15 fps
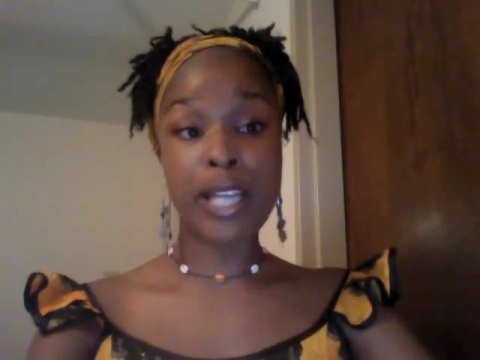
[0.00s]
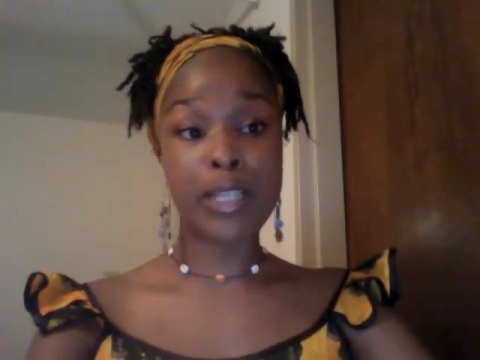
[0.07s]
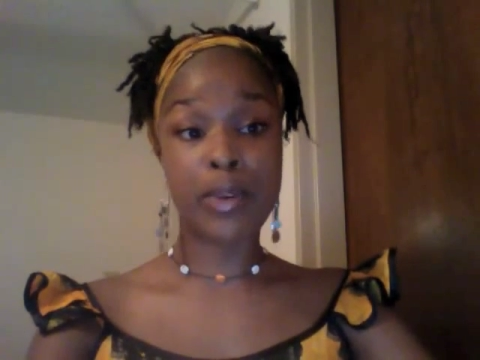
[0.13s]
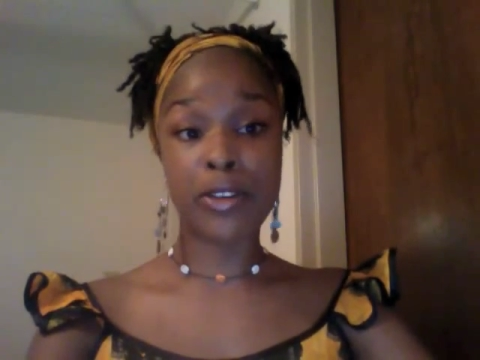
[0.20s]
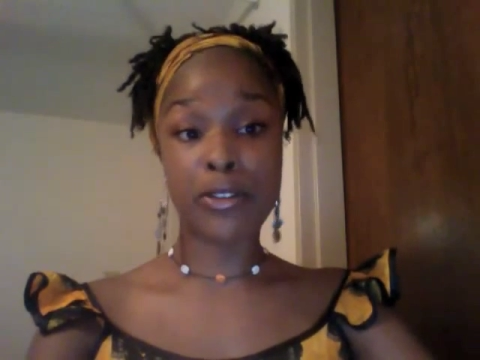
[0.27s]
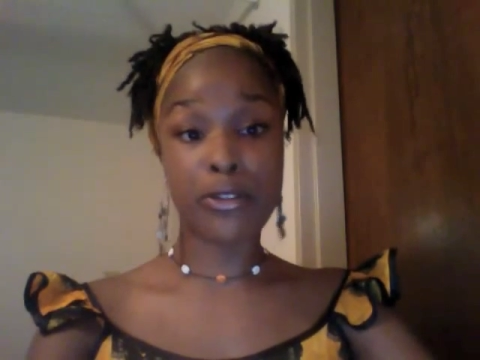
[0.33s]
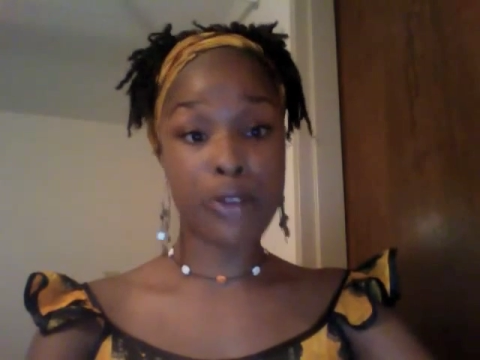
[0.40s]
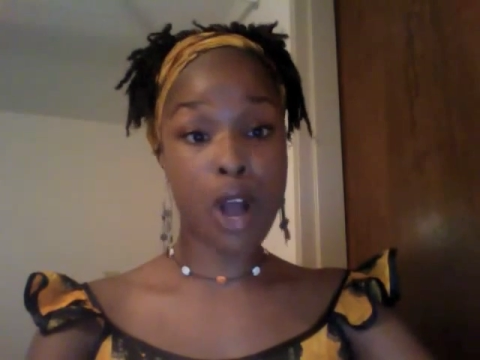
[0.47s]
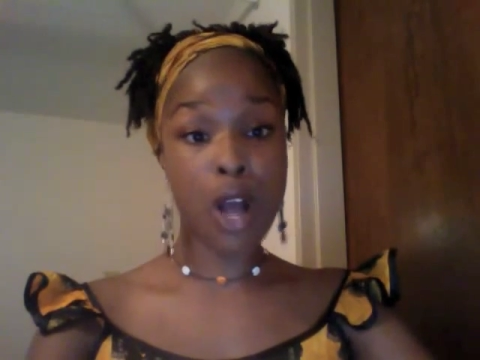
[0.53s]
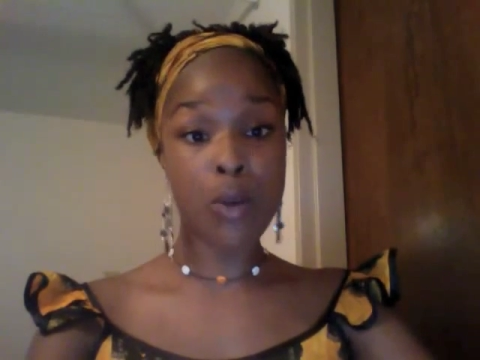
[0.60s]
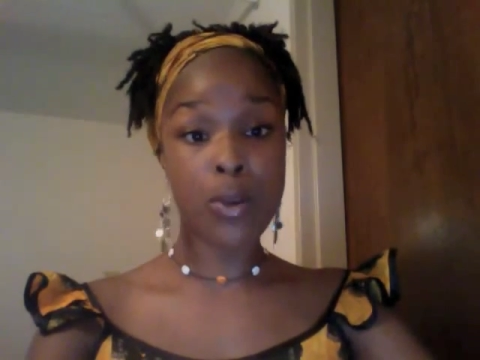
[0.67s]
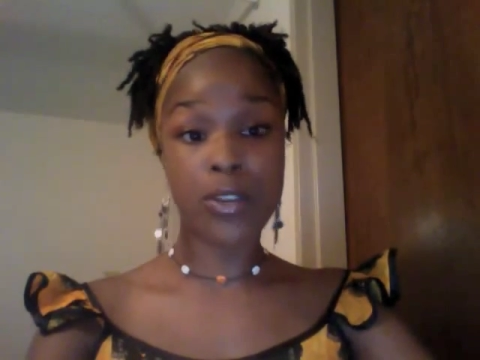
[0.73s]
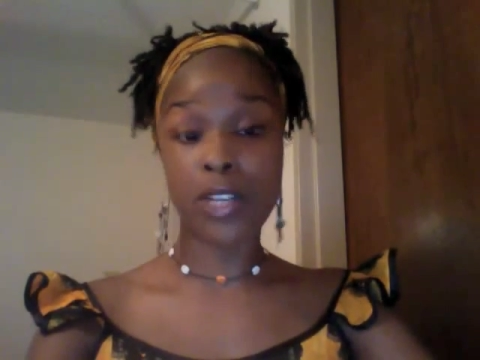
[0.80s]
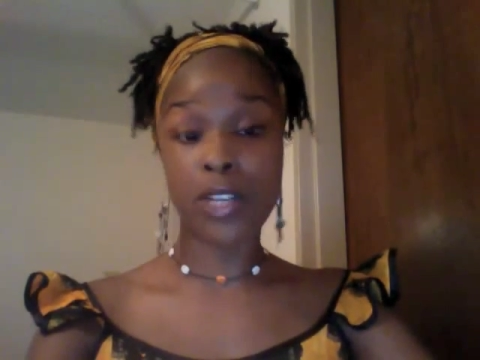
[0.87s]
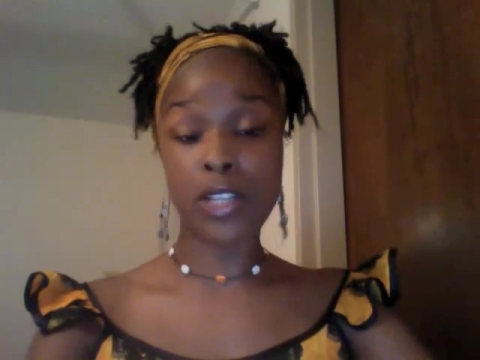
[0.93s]
has been
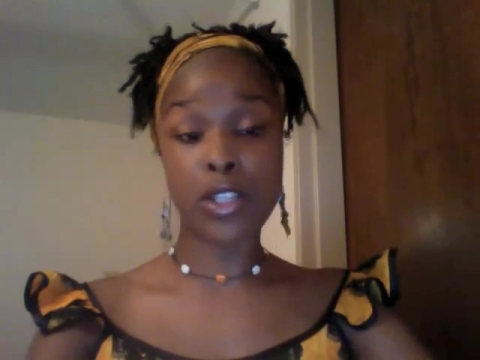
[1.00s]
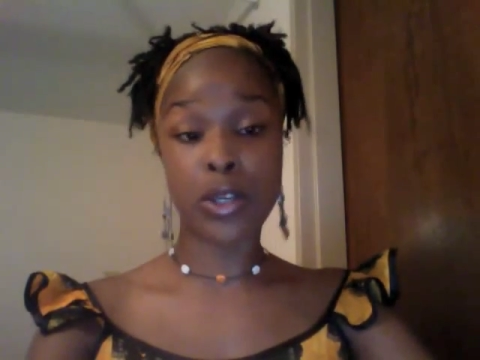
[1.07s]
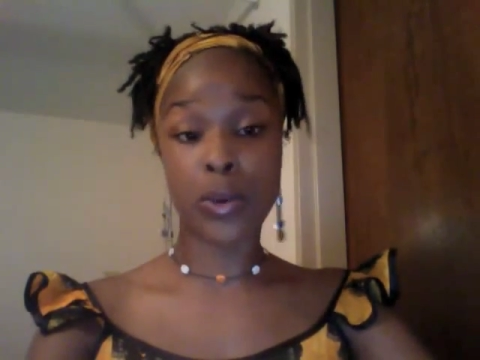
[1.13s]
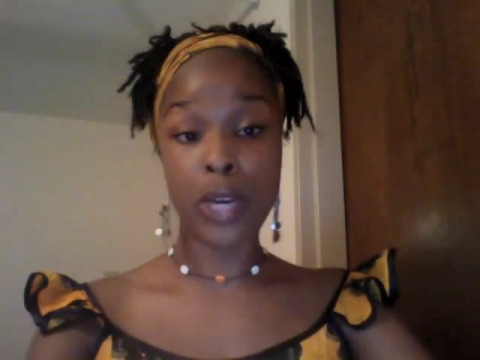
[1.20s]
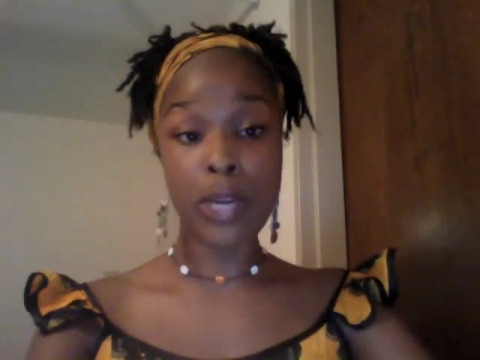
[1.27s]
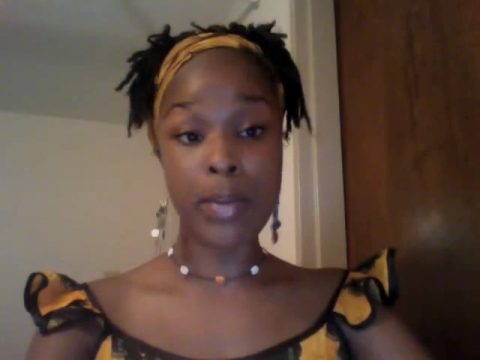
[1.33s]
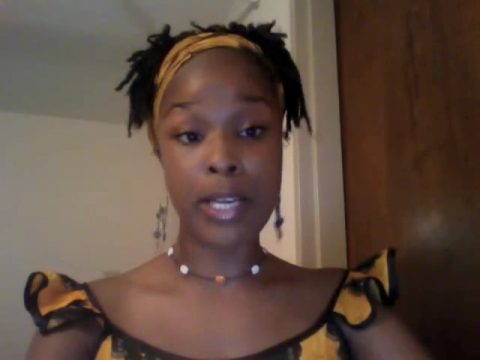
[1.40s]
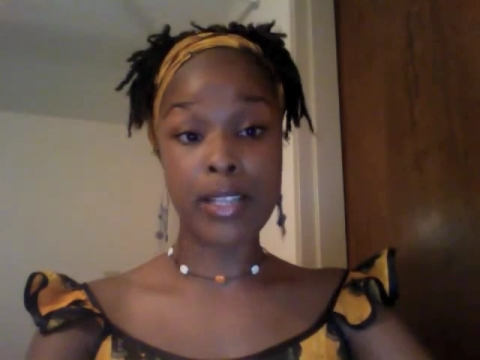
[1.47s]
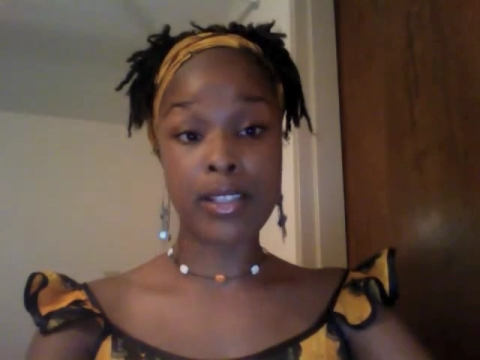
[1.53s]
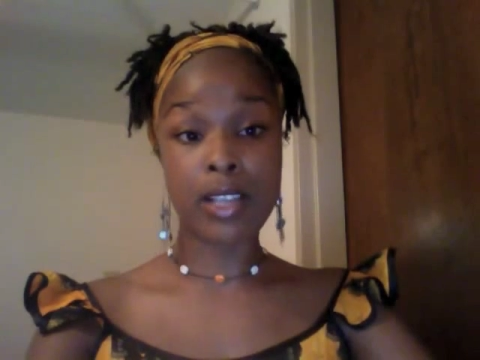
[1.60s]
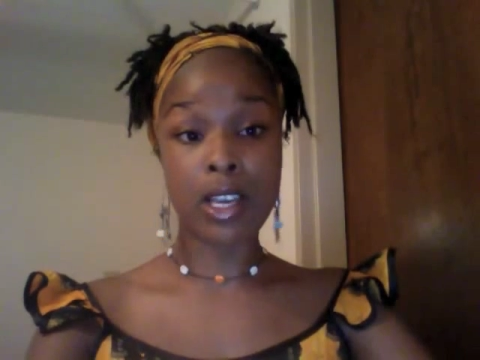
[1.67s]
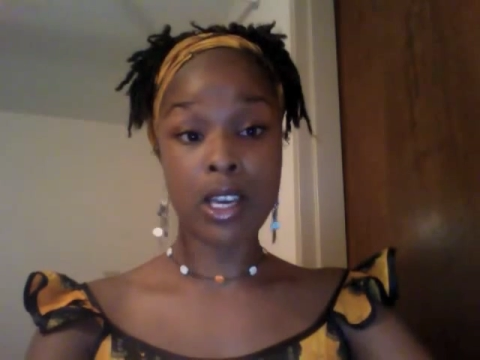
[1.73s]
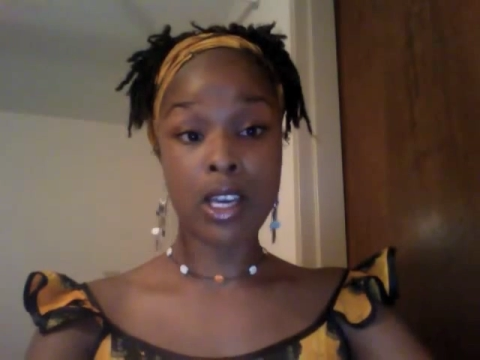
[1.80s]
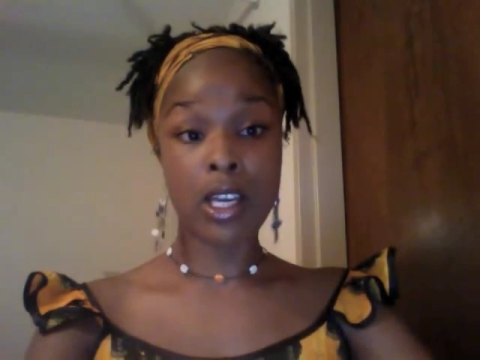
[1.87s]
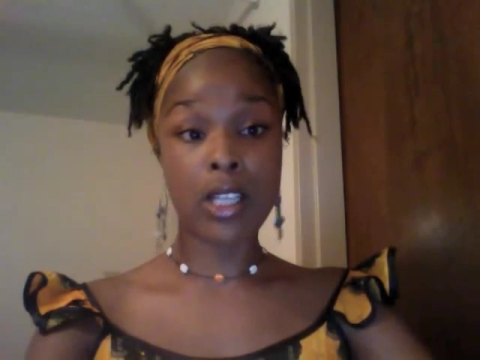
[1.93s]
fraught with disagreements,